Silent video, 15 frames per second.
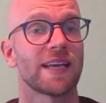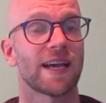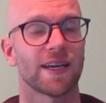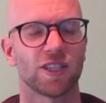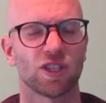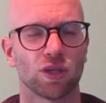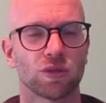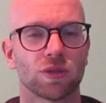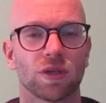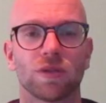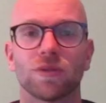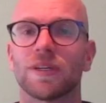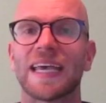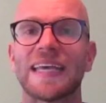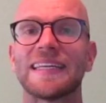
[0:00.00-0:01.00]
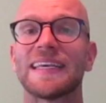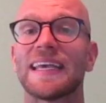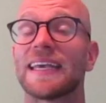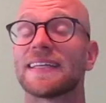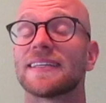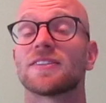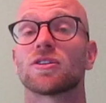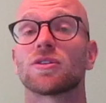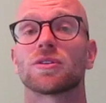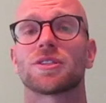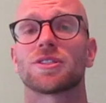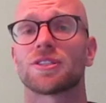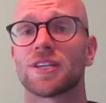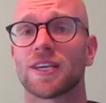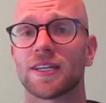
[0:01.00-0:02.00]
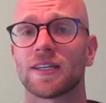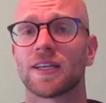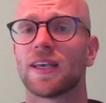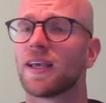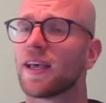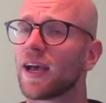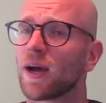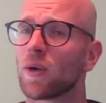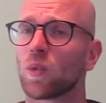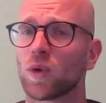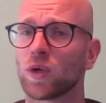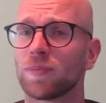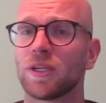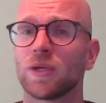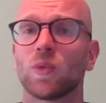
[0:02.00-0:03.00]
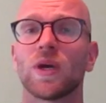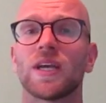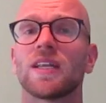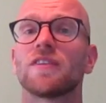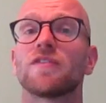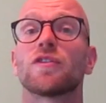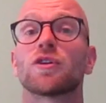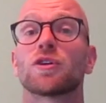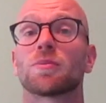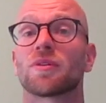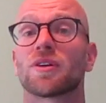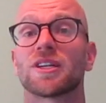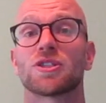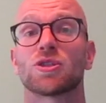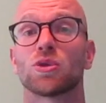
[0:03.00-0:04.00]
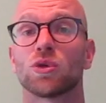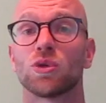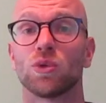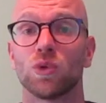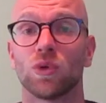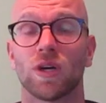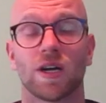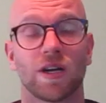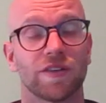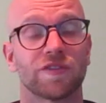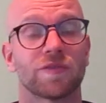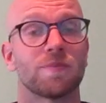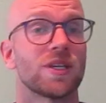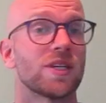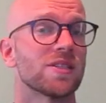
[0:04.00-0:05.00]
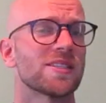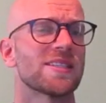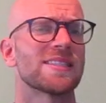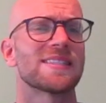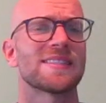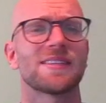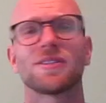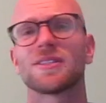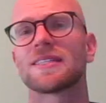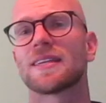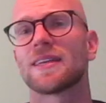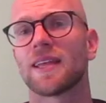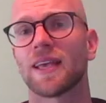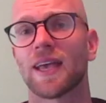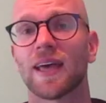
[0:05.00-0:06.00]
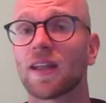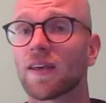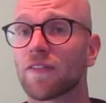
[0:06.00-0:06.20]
I don't own any ADA tokens yet. I will be waiting for the price to cool off because it's still sitting at a